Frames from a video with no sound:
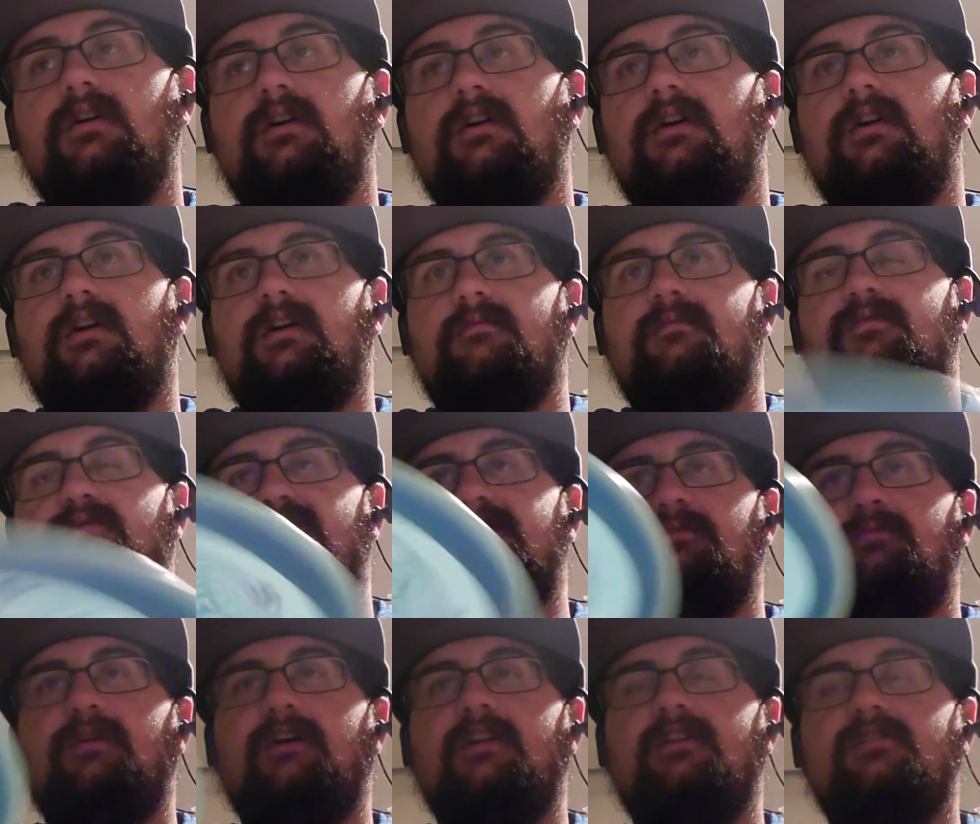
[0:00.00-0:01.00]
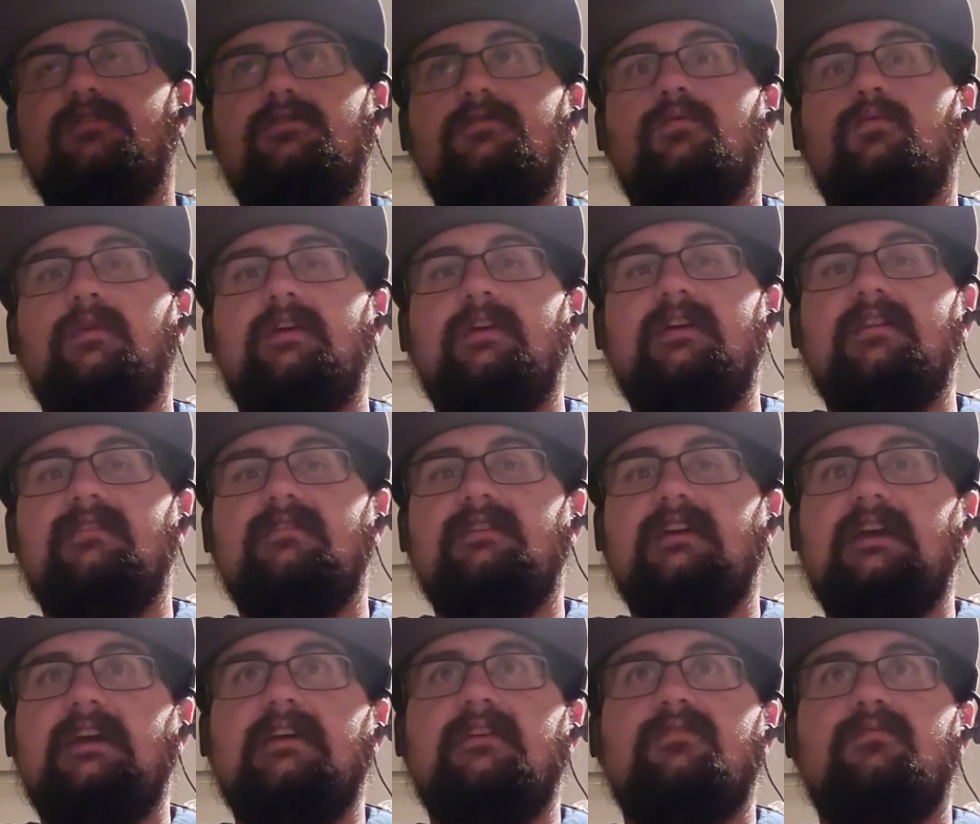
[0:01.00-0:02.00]
It would depend on wind
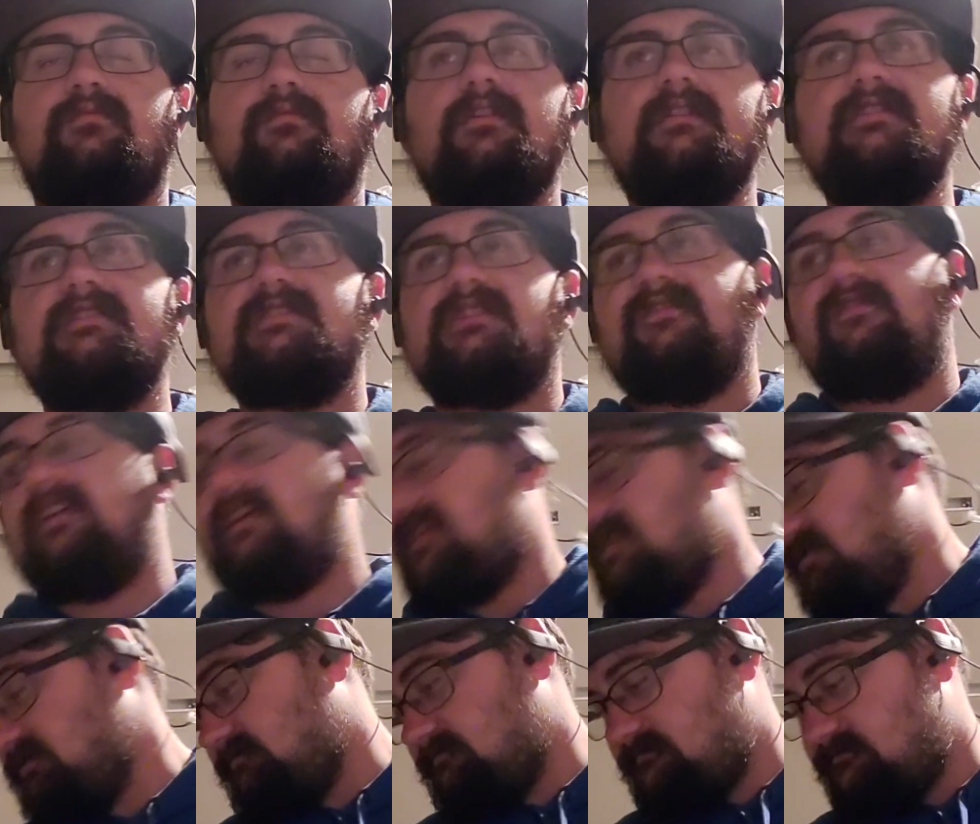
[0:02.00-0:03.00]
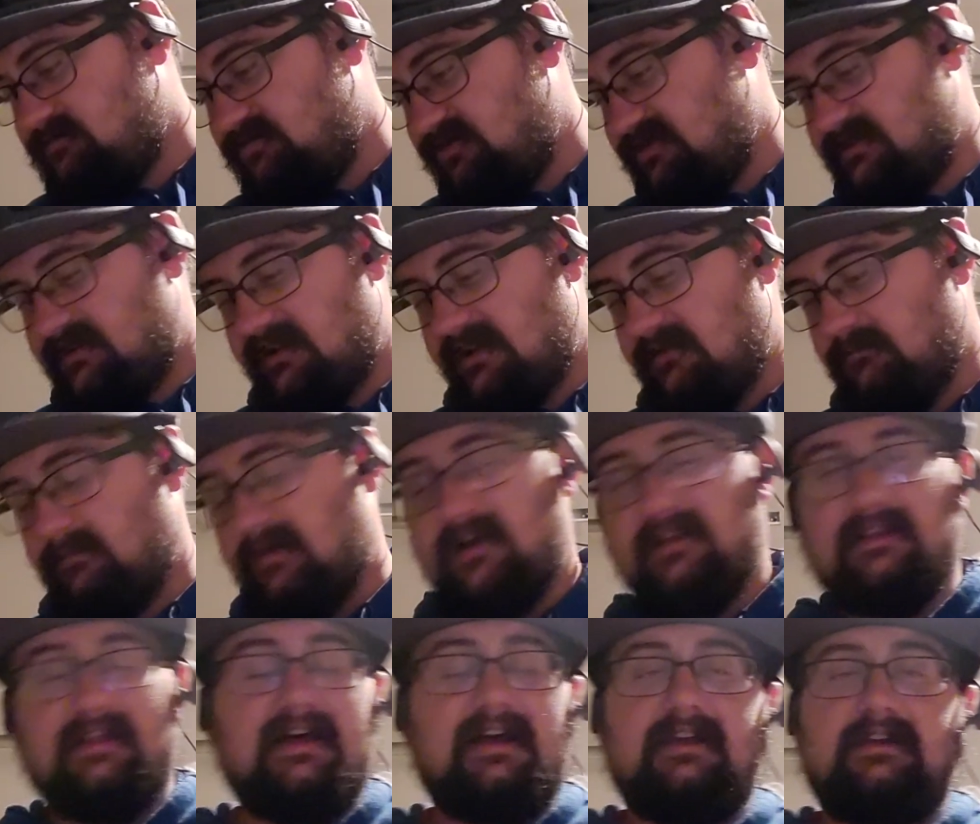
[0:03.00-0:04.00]
and really if I can just hit my
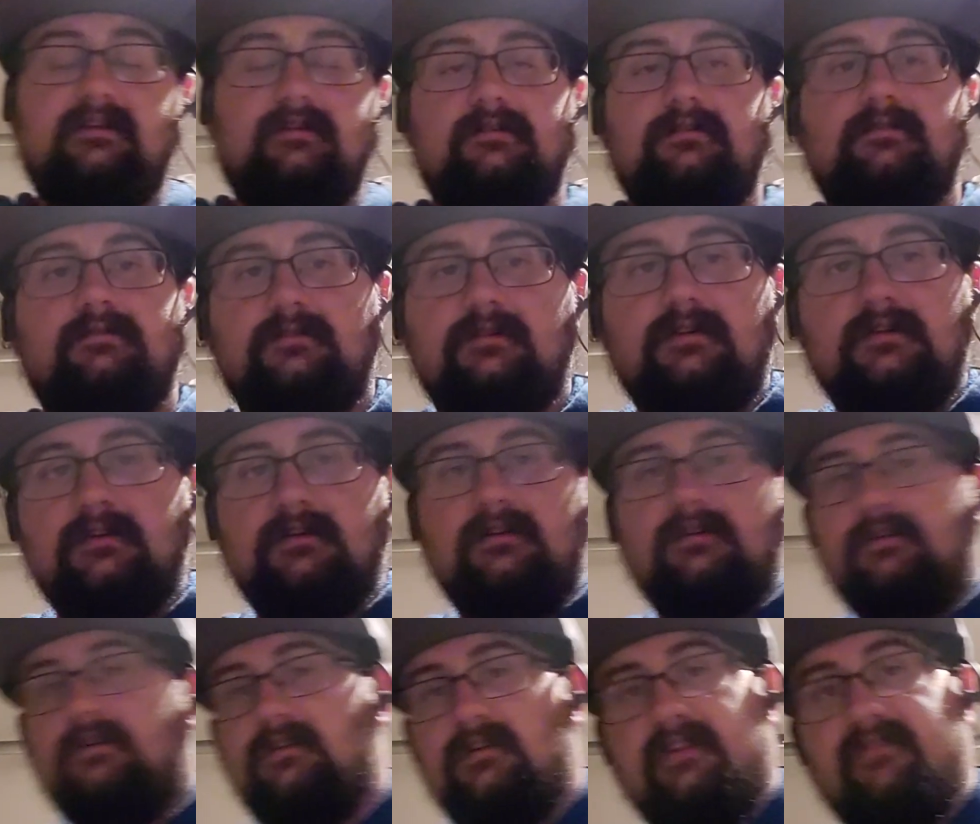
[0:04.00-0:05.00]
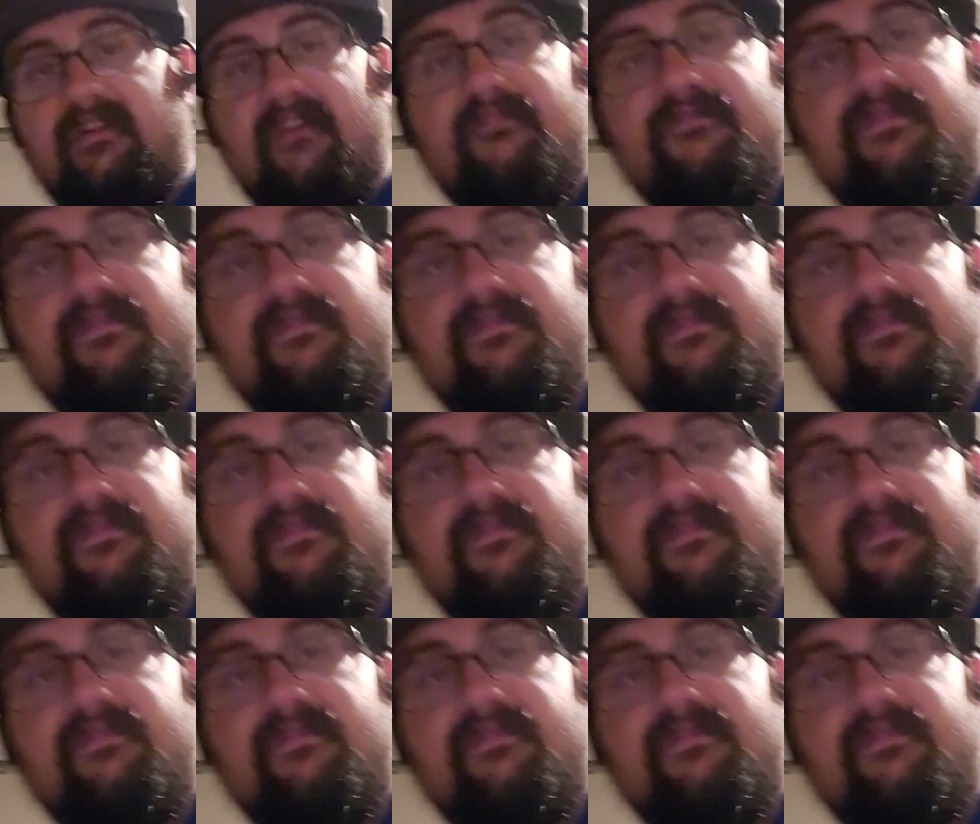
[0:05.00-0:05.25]
line. If I'm